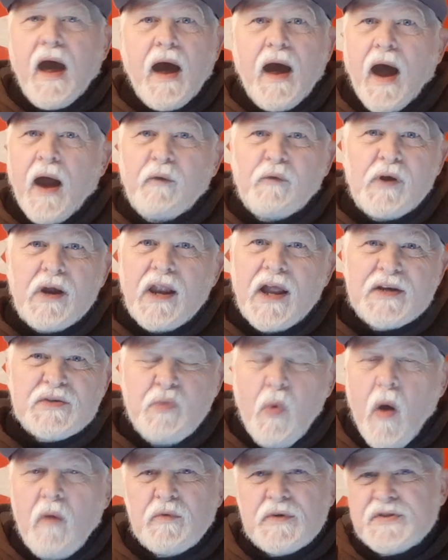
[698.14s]
I realized
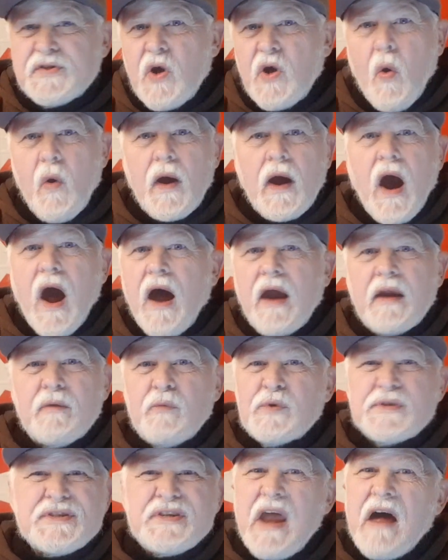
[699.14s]
what was going on, it
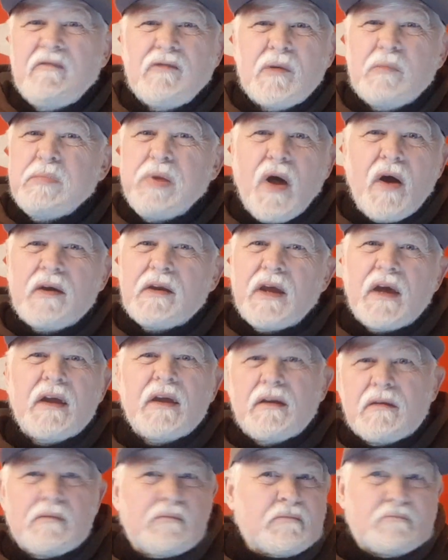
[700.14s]
was never plugged in,
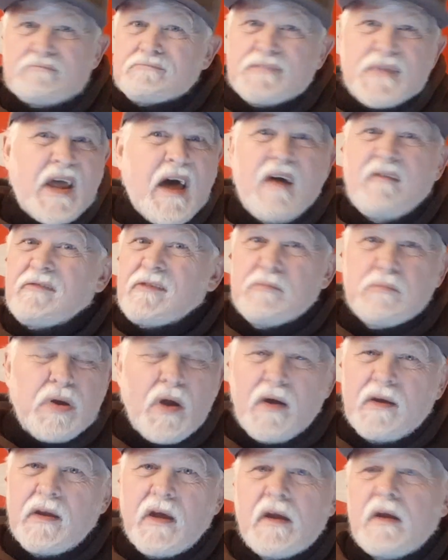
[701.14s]
never
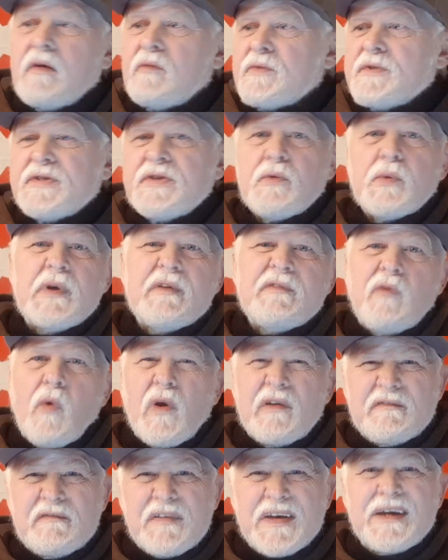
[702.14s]
plugged in. It was three,
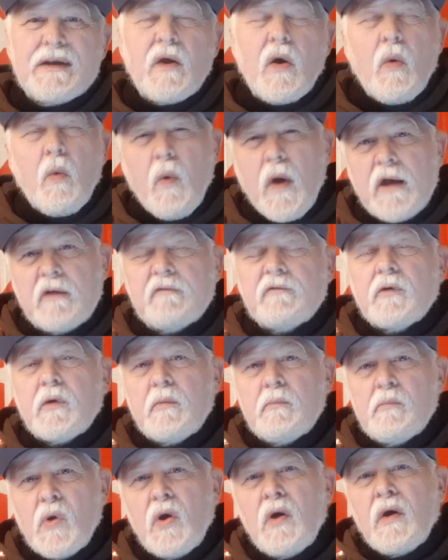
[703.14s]
four feet away
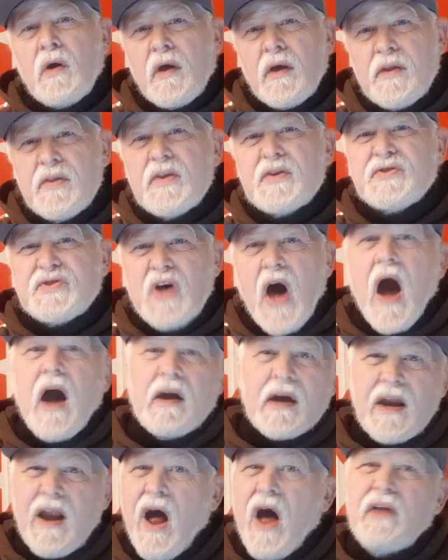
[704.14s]
from the
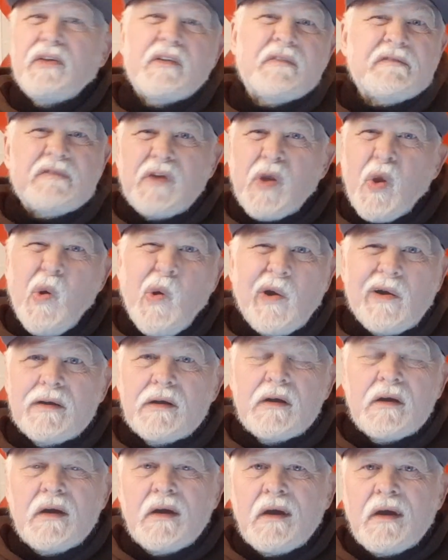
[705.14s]
socket on the floor
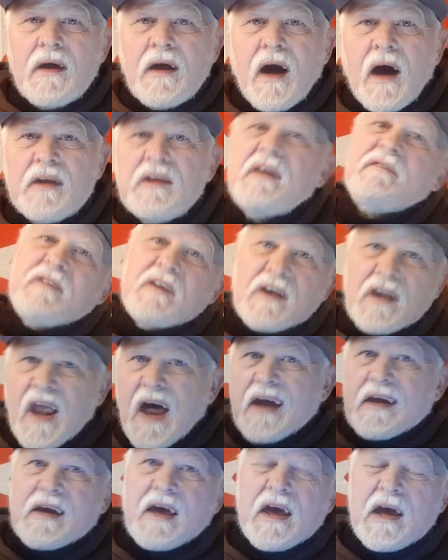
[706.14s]
a different
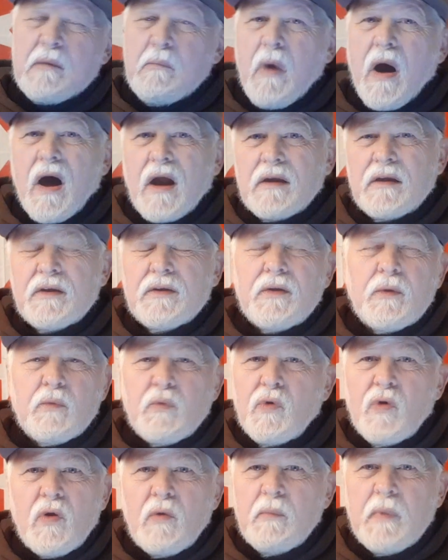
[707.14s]
light came on in the
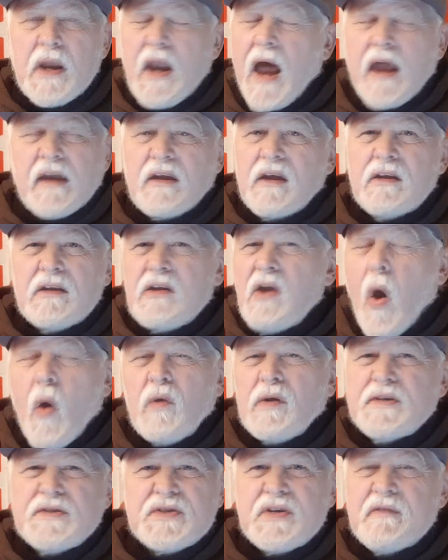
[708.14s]
room and I didn't
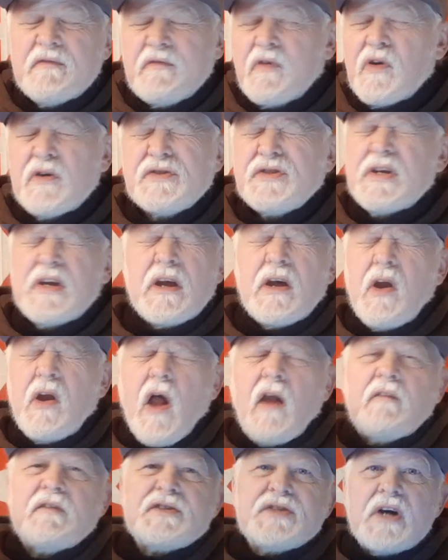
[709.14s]
notice at first and then
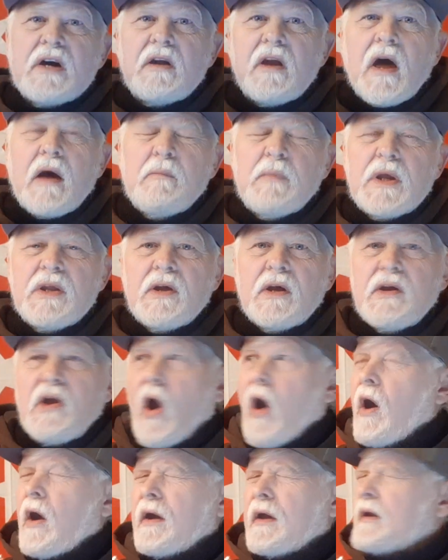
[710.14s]
all of a sudden I'm in the
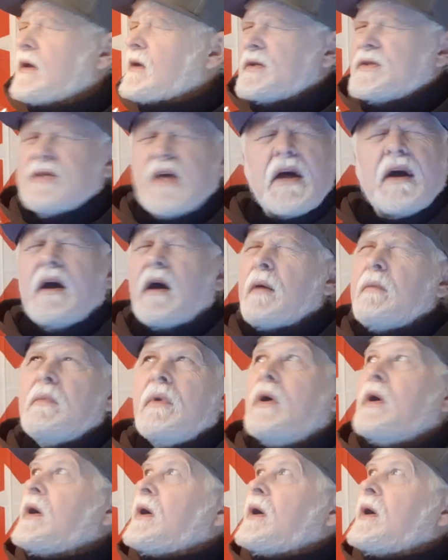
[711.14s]
dark and it's like I'm